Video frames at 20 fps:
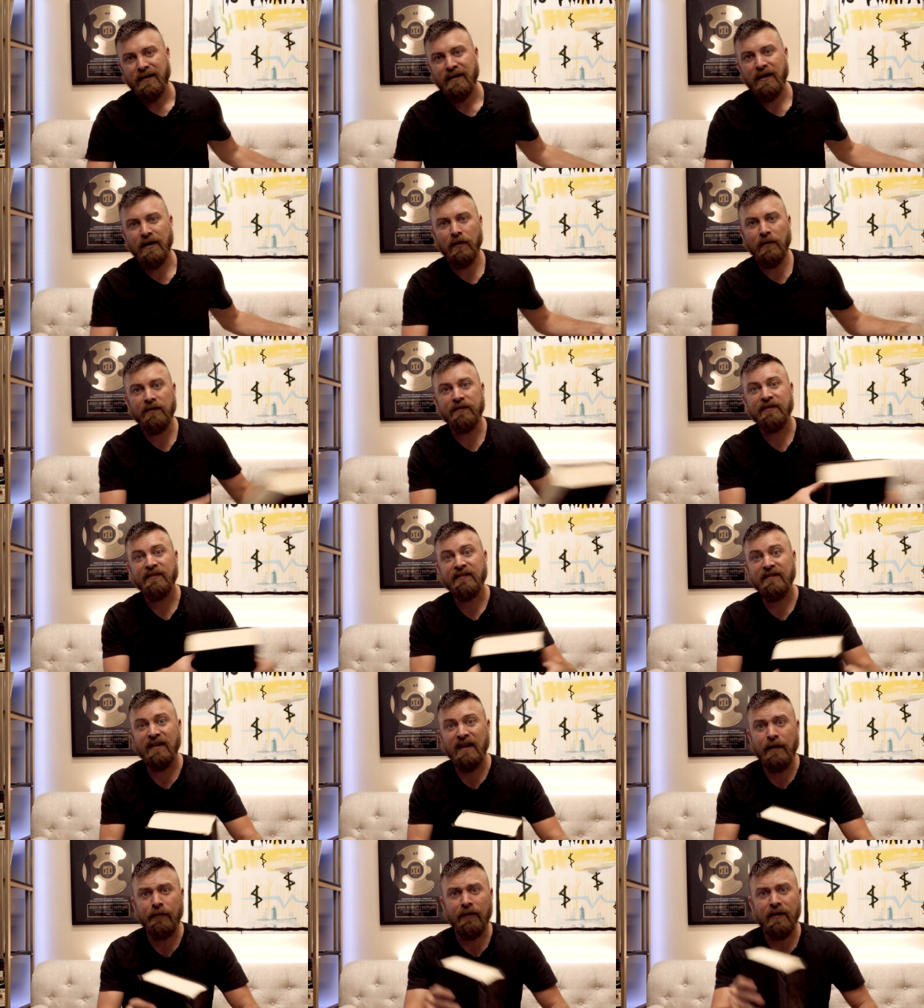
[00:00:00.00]
Neal
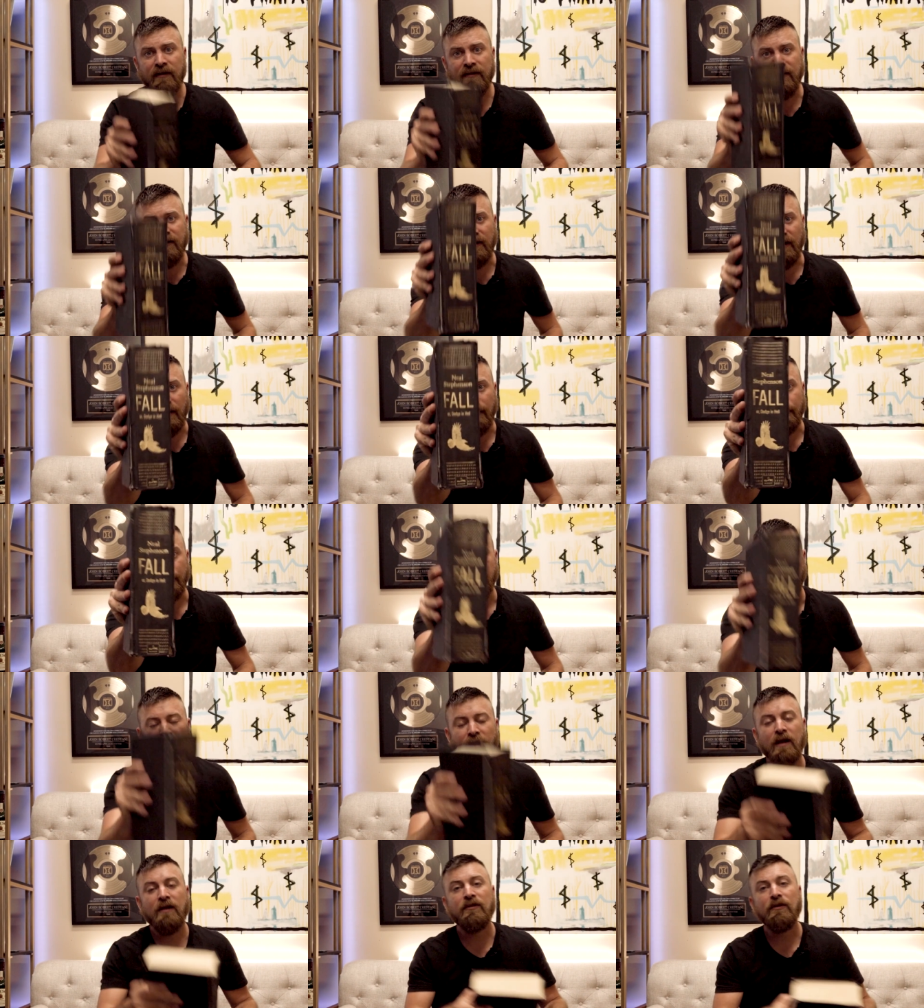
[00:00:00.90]
Stephenson
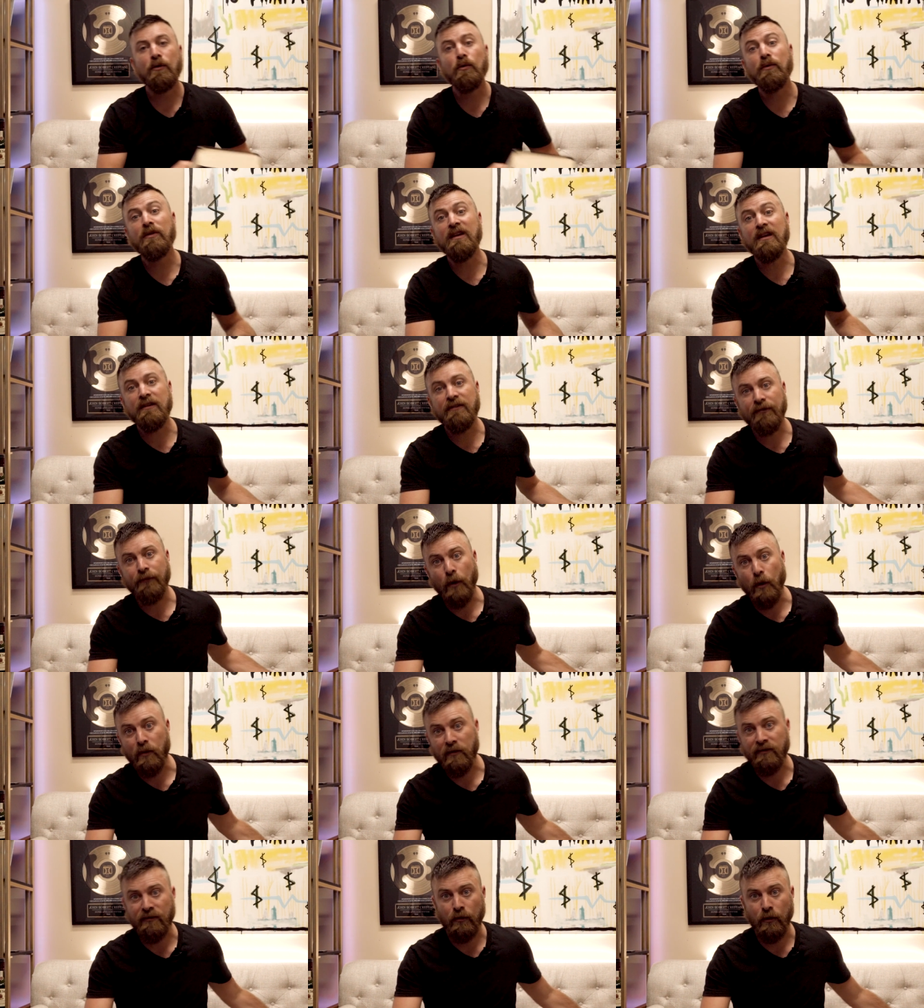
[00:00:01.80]
is who these
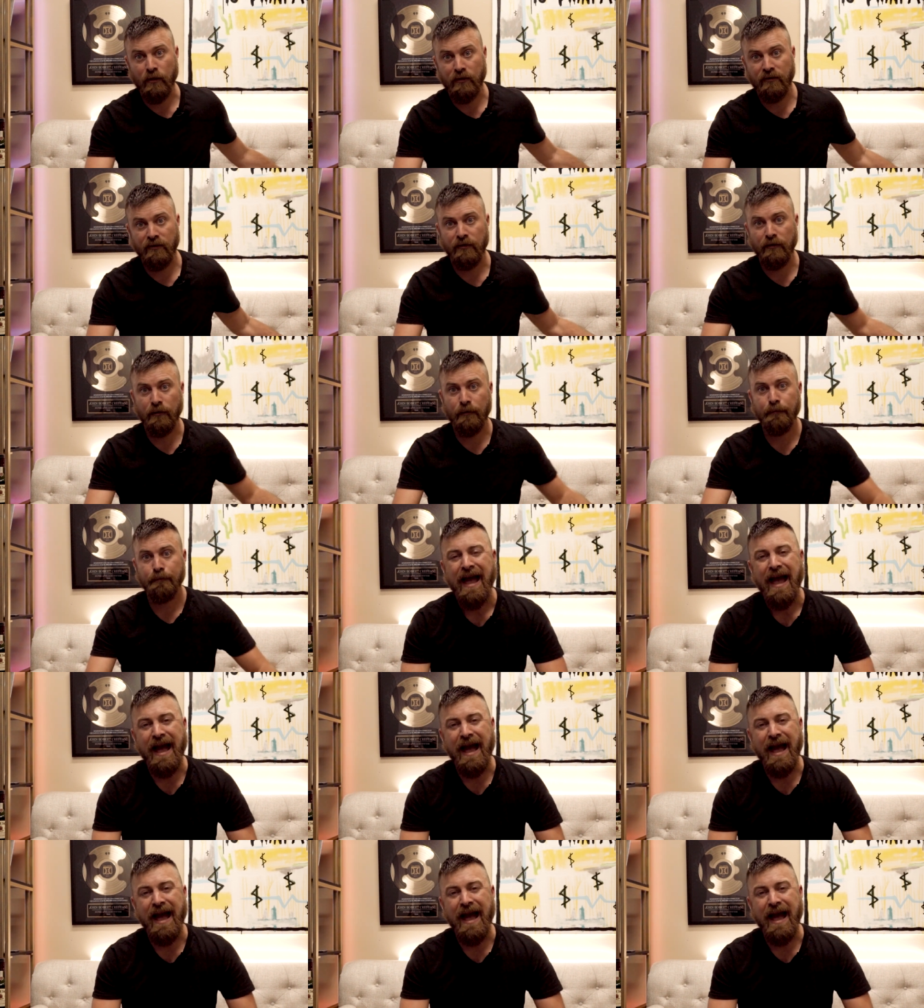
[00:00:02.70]
folks look to.